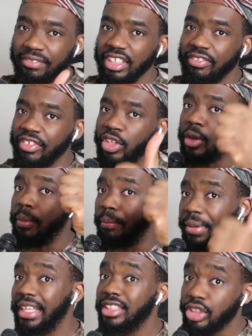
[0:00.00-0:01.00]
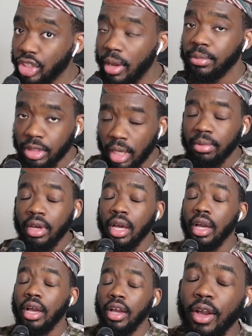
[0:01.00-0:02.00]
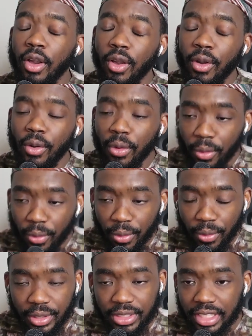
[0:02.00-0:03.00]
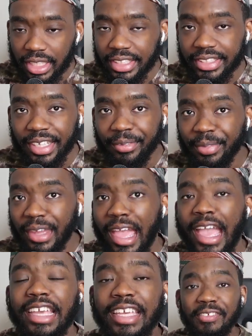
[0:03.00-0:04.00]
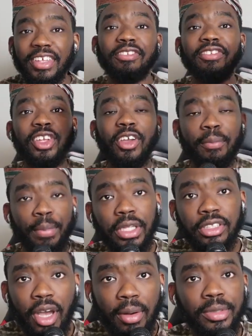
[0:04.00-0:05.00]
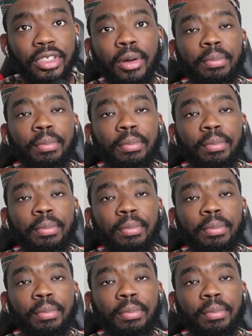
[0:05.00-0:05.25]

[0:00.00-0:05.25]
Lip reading: give this video a big thumbs up. It's not easy. Give this video a big thumbs